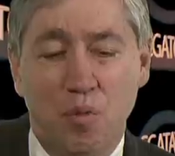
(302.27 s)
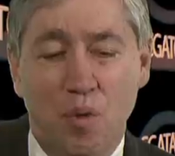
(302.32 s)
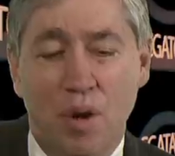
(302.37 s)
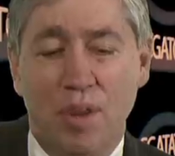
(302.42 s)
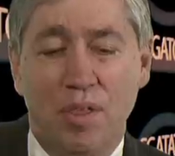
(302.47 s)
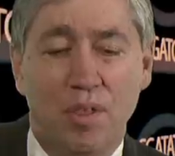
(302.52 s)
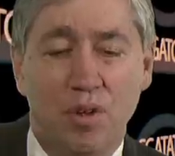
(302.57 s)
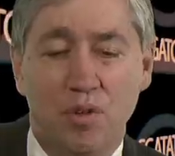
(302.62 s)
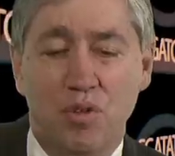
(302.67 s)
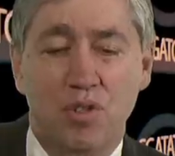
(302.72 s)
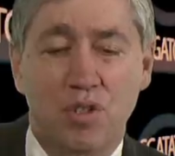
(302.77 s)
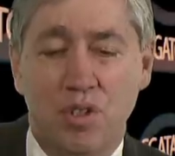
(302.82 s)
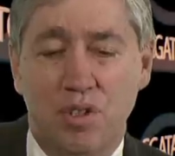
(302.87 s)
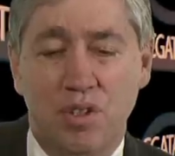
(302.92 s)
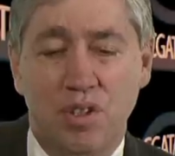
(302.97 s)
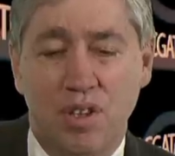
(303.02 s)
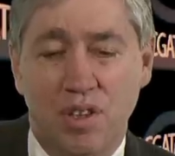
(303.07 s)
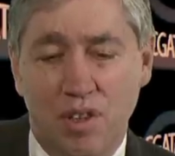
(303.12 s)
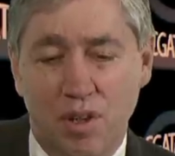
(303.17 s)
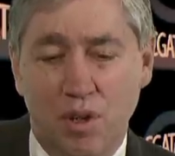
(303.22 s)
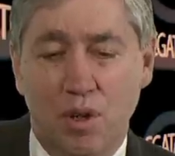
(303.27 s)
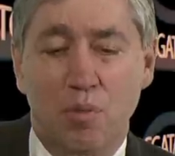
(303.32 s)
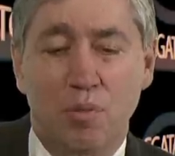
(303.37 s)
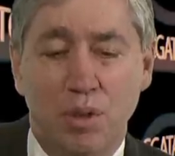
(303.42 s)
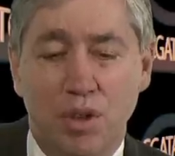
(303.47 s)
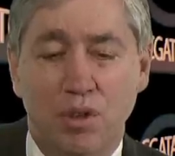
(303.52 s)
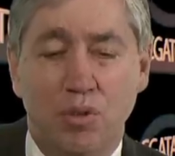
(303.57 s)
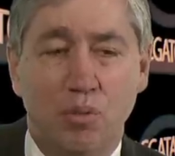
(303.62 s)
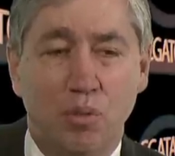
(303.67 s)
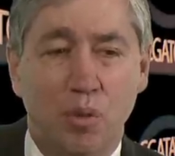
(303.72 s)
what those
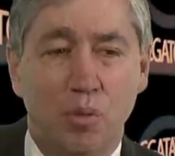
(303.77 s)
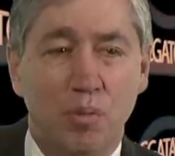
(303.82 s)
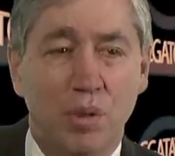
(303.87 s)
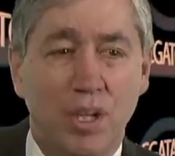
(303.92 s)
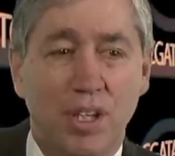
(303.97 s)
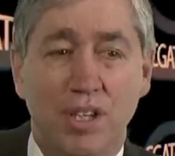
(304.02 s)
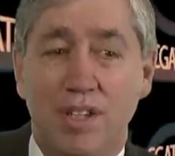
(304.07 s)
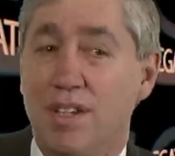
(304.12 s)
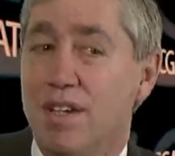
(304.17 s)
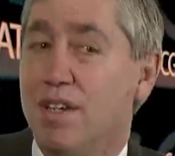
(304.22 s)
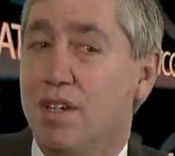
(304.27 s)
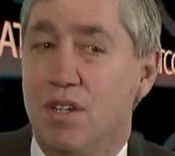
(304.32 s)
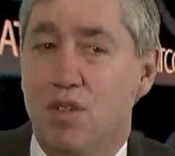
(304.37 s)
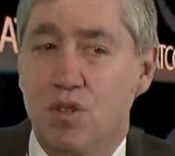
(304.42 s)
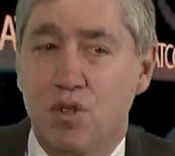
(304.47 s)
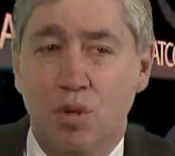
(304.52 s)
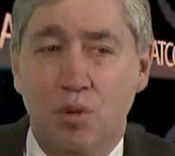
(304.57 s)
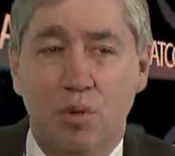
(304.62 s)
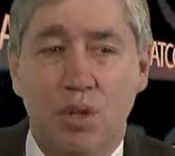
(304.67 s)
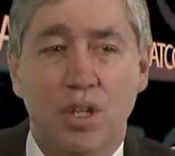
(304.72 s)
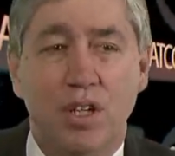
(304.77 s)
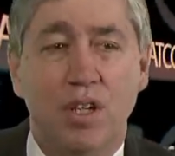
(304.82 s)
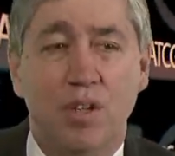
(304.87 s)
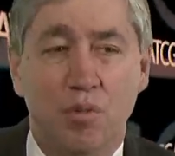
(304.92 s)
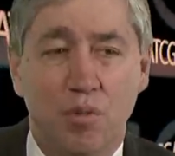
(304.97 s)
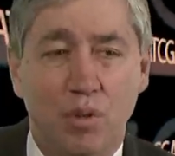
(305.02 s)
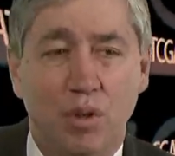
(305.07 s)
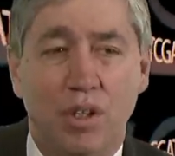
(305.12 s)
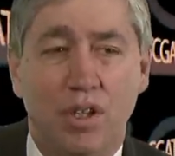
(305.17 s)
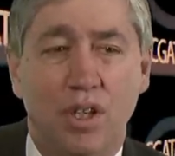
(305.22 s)
therapies will be until we
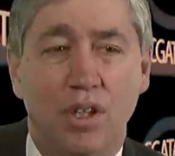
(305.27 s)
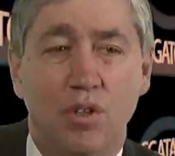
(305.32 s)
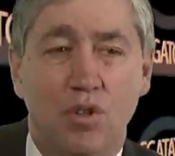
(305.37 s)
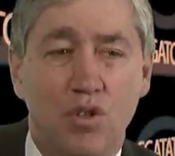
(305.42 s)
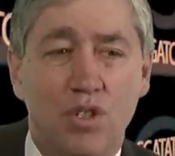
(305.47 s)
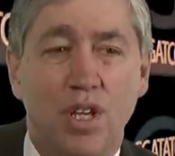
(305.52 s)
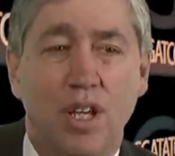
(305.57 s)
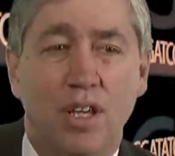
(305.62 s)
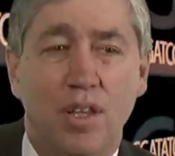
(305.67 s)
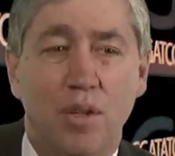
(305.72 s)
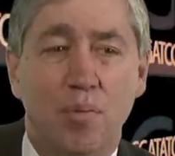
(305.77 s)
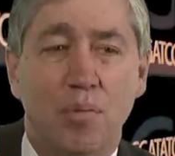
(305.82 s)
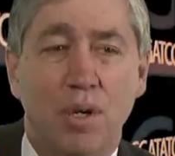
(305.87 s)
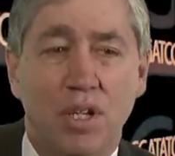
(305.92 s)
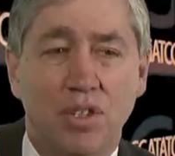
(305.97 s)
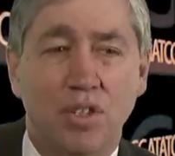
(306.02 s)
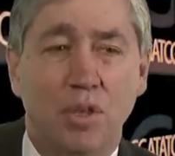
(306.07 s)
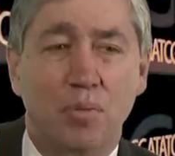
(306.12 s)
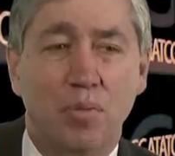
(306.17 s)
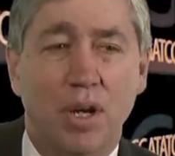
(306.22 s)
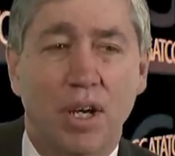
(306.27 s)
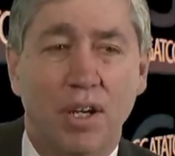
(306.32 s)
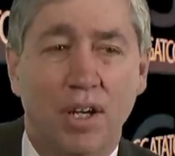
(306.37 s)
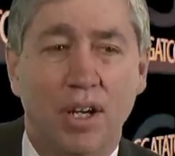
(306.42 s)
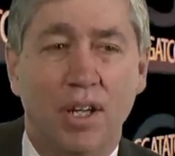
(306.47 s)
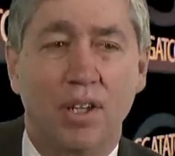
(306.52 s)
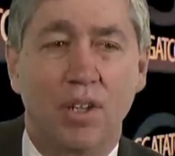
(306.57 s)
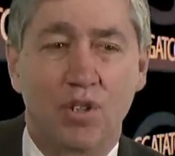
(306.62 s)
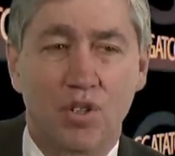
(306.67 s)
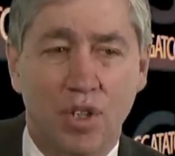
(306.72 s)
really understand the basic
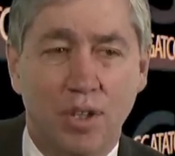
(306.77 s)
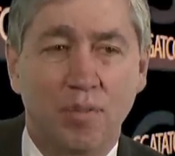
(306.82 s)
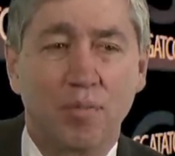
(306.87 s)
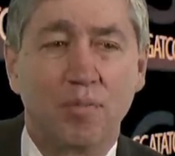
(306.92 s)
biology.